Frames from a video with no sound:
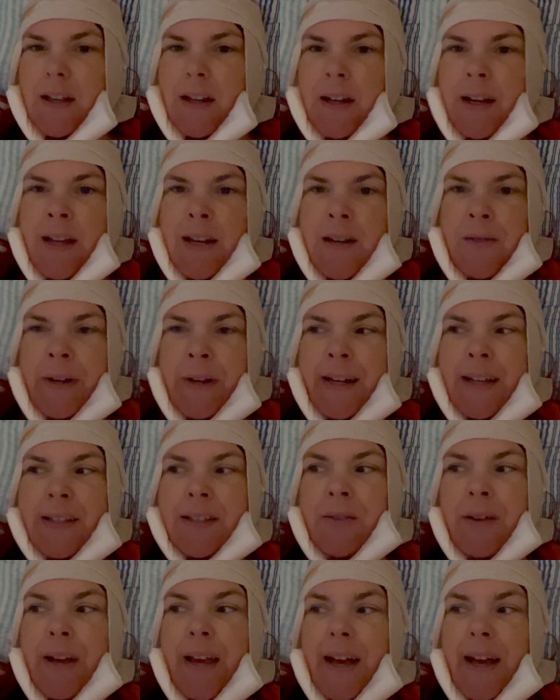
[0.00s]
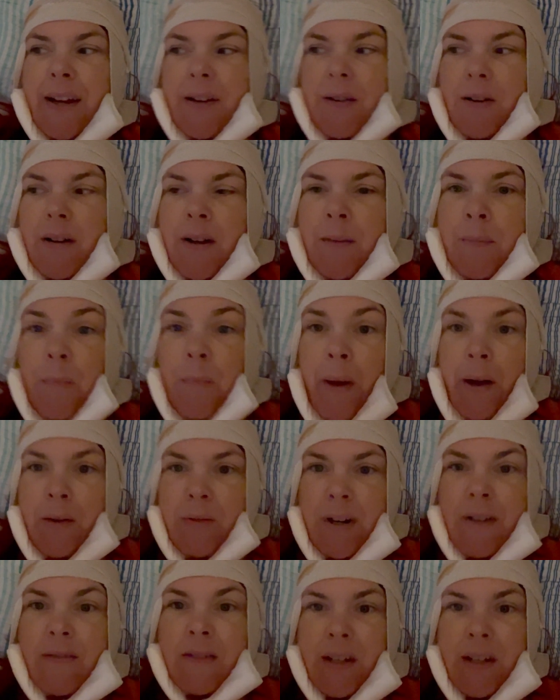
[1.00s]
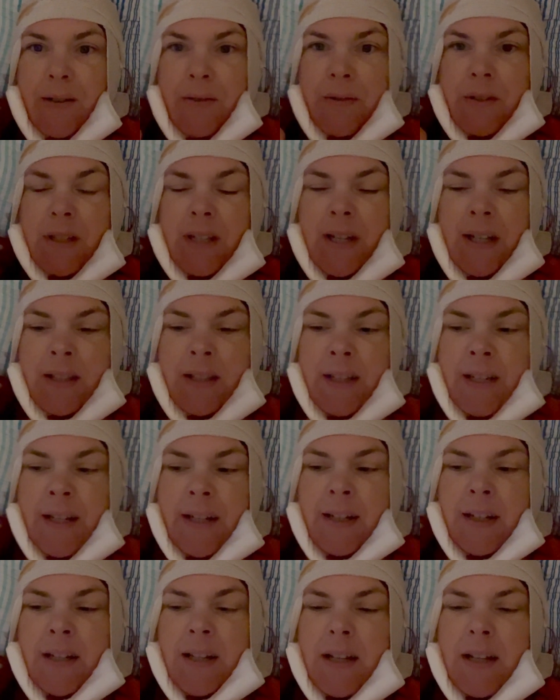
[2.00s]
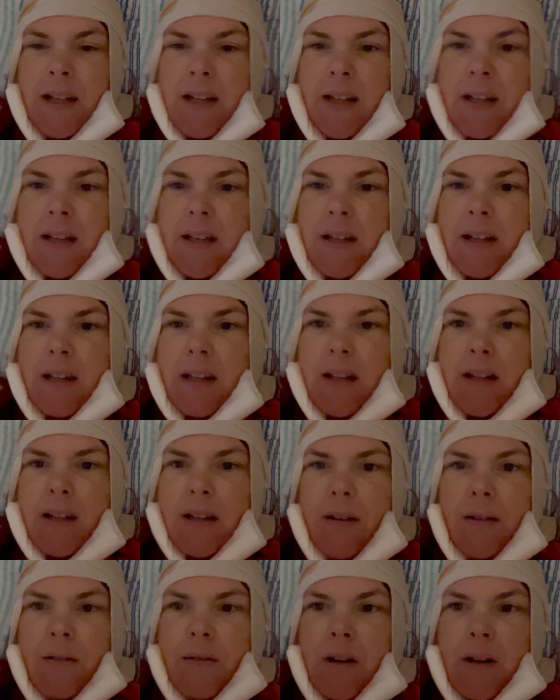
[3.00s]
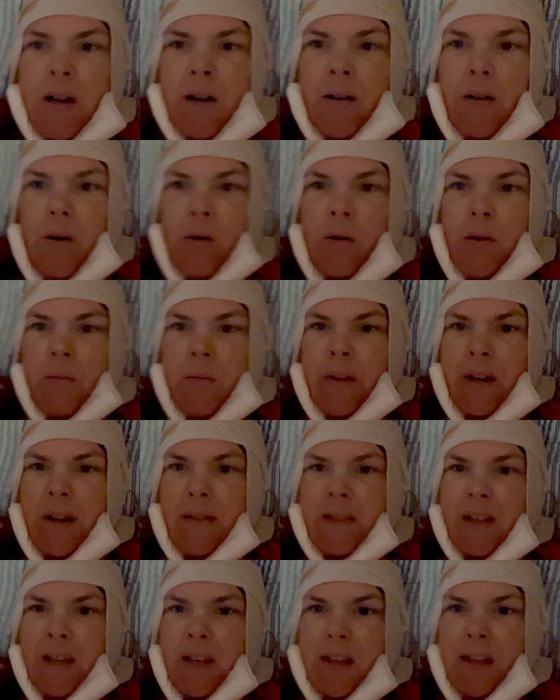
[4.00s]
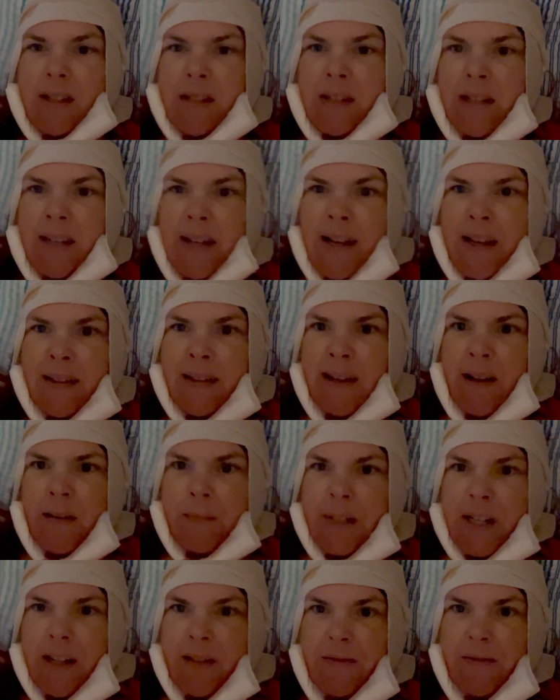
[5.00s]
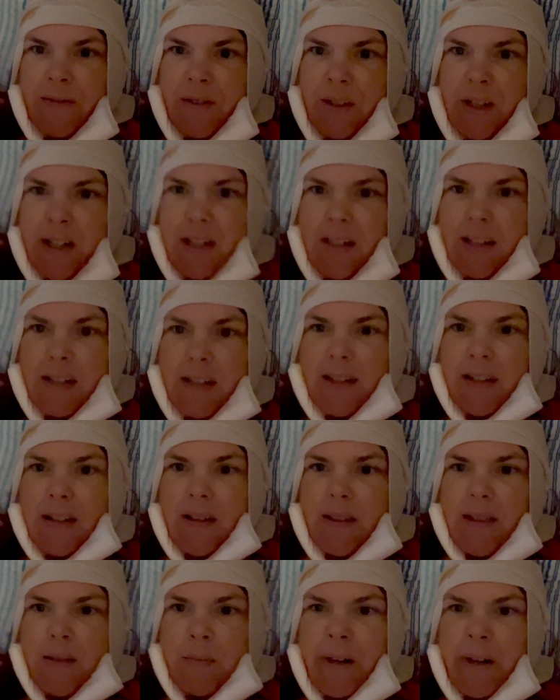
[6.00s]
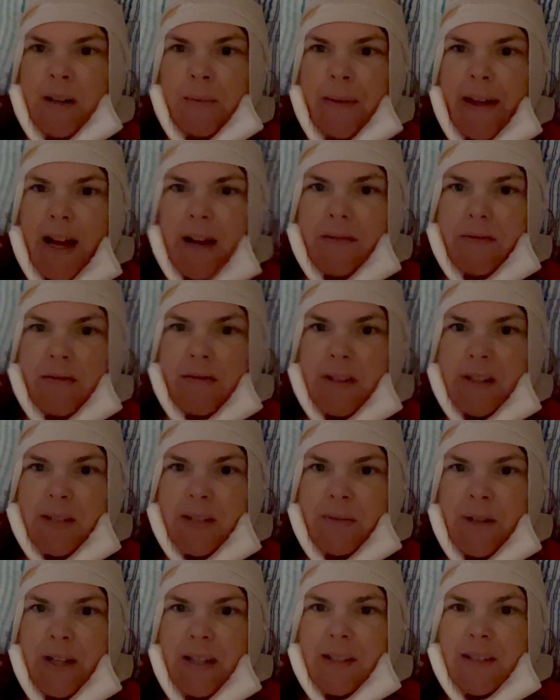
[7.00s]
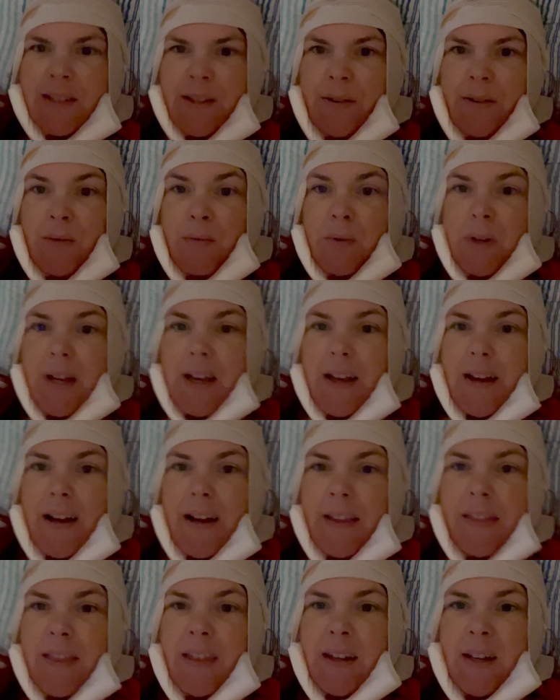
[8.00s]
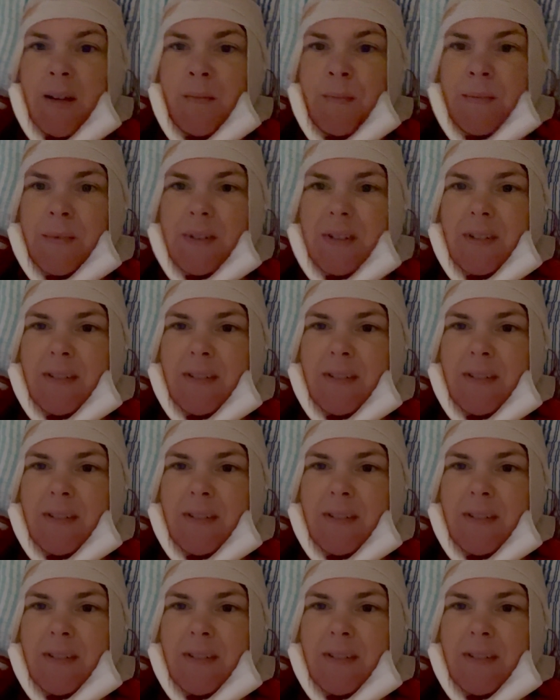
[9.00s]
Anyway, so I had a, a big one of those, and then a whole one of these, and now I'm down for the bottom half of this one, so I think I'm